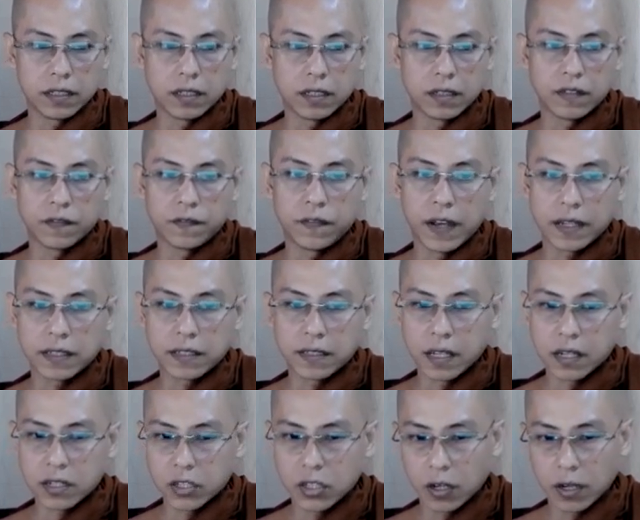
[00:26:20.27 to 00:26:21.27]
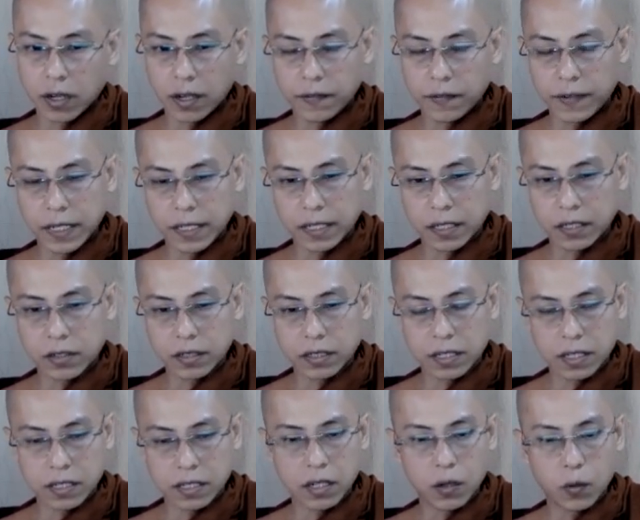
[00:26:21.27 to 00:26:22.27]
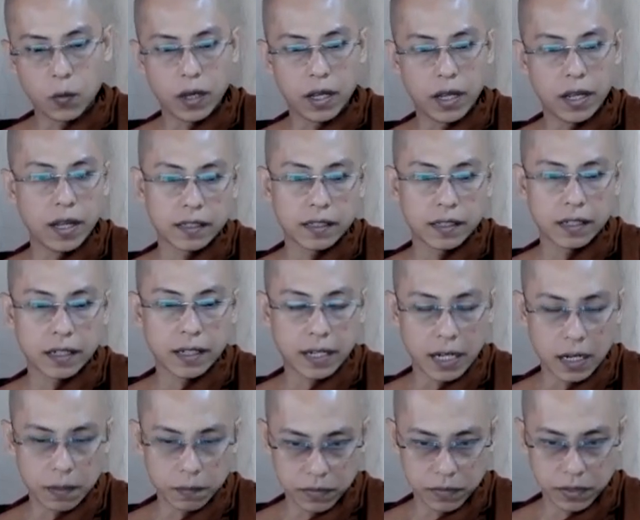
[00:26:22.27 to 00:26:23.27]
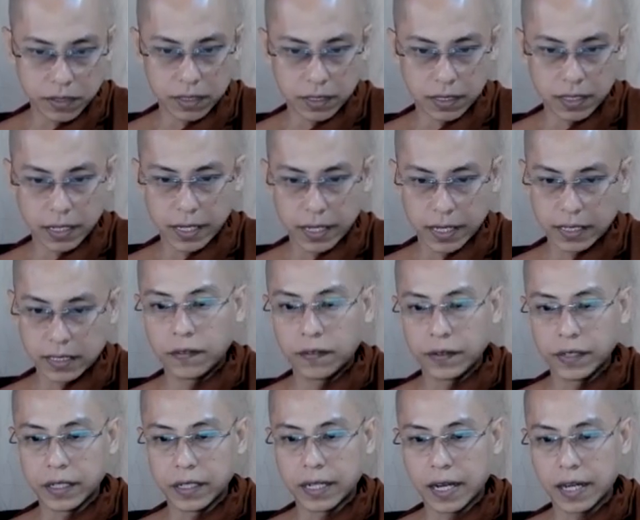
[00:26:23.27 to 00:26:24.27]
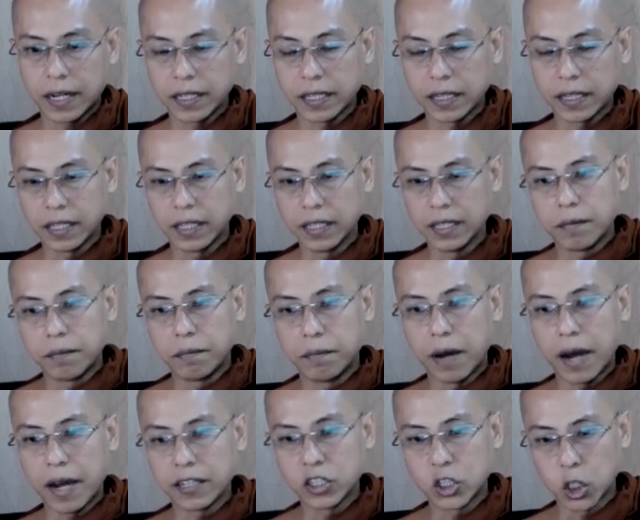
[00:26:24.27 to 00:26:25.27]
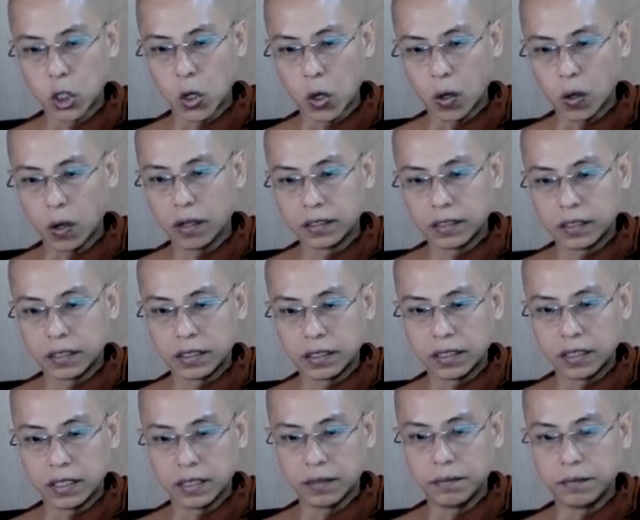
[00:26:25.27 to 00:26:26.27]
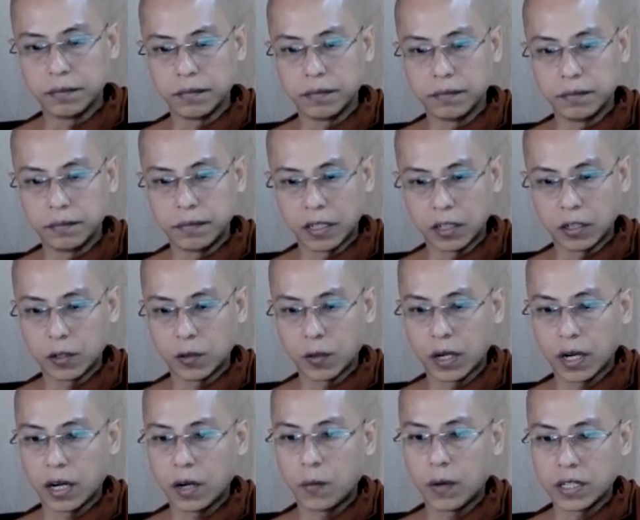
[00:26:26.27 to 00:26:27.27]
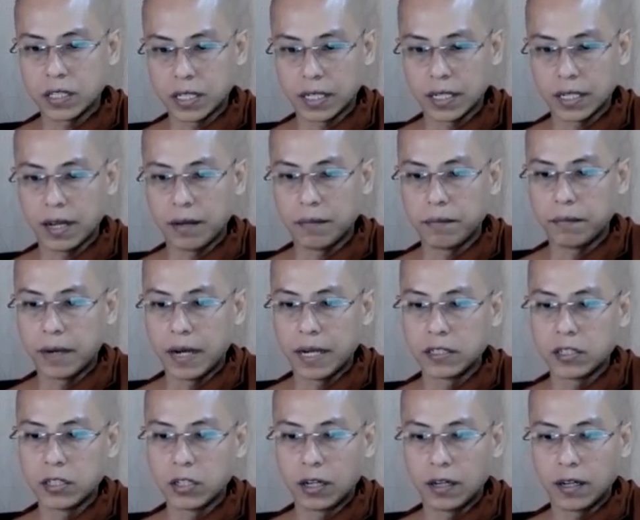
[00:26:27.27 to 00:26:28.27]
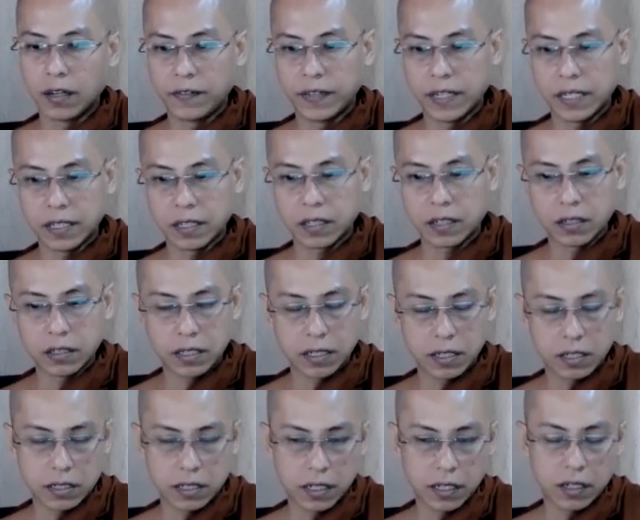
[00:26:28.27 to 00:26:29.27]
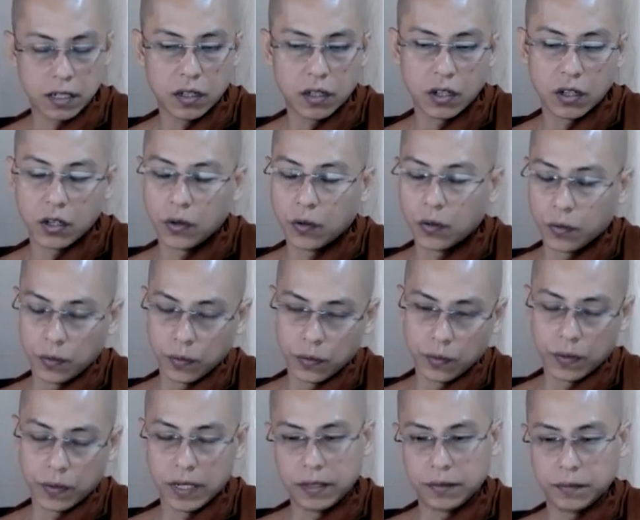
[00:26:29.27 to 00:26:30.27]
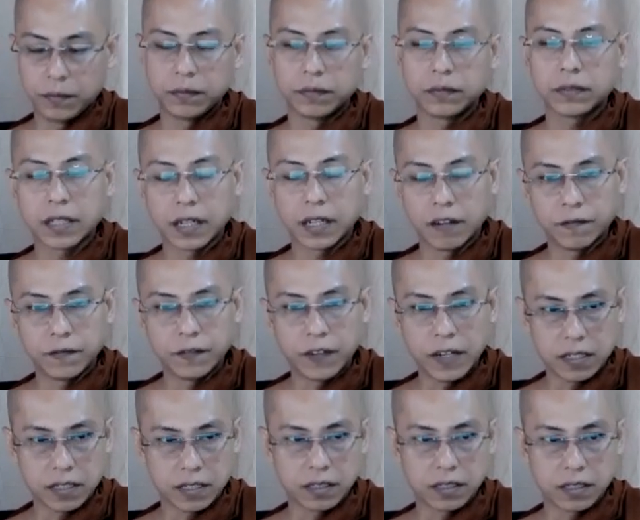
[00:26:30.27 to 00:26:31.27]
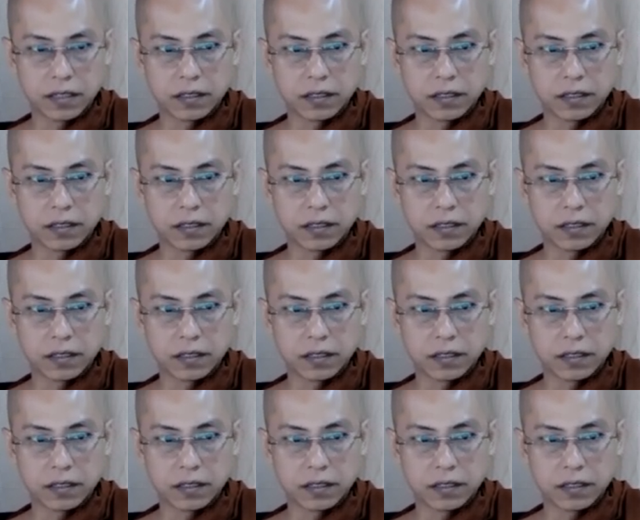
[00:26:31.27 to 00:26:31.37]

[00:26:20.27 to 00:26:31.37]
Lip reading: 5 things door averting consciousness where comes. And regarding the mind door, the Manodhara Vachana, mind door averting consciousness will come first.